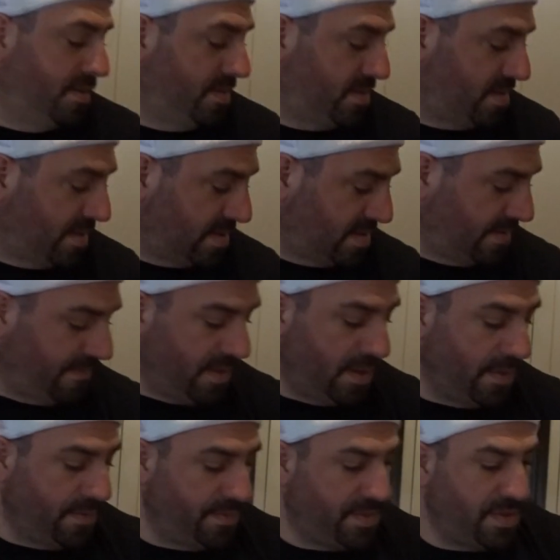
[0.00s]
six of
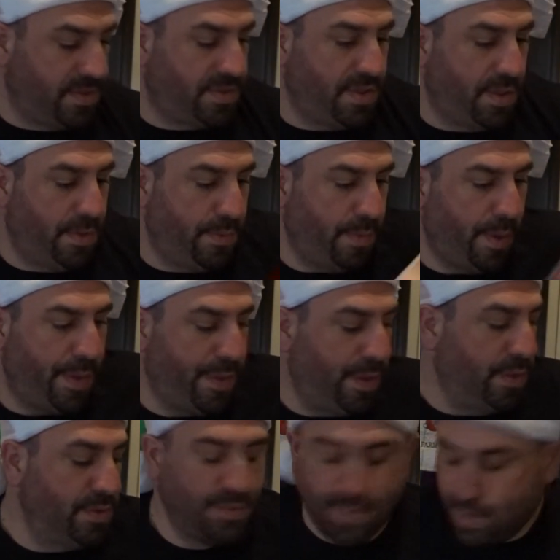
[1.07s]
those. So
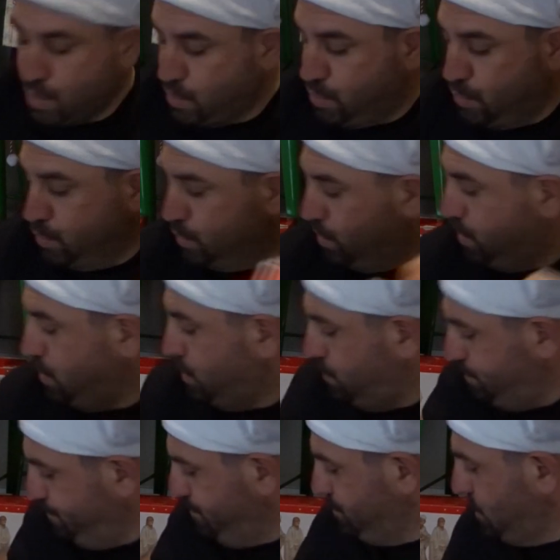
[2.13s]
those were
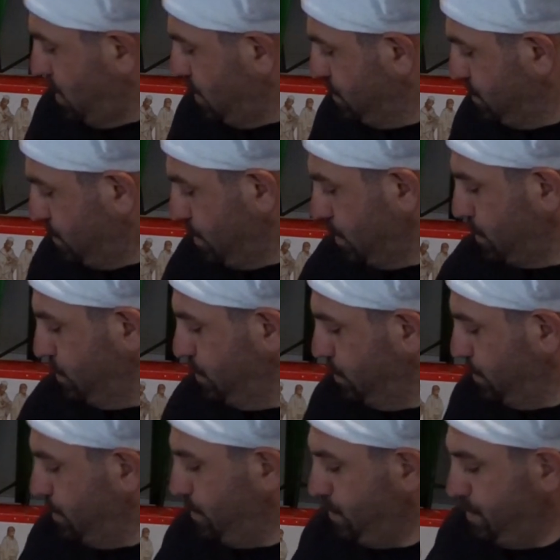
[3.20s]
cool. Those were
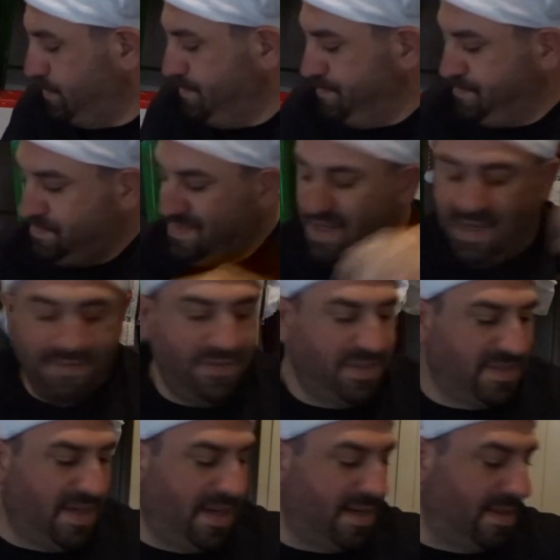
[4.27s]
cool. Now I
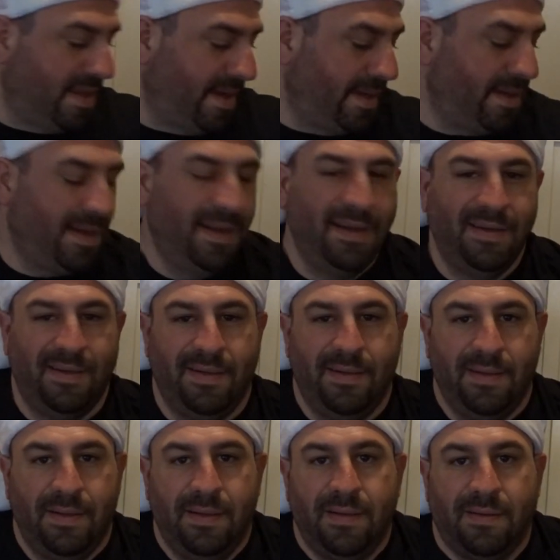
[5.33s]
just gotta like
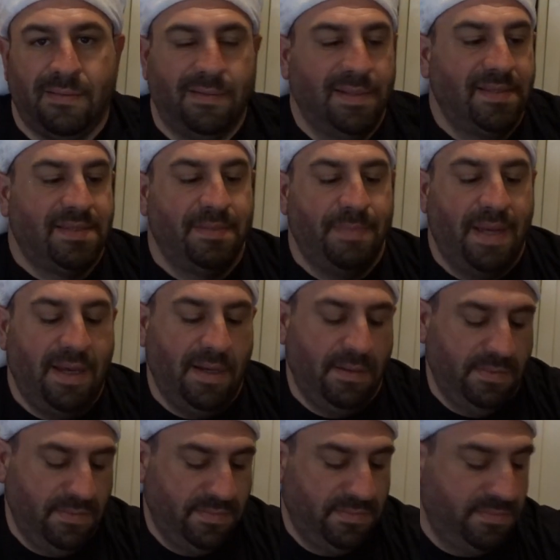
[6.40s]
rinse them
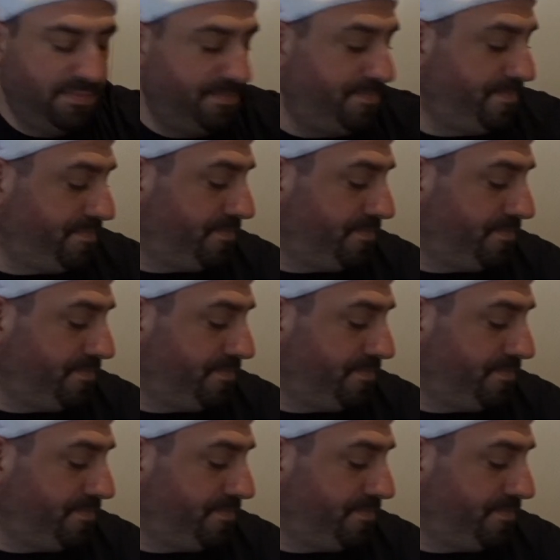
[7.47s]
out and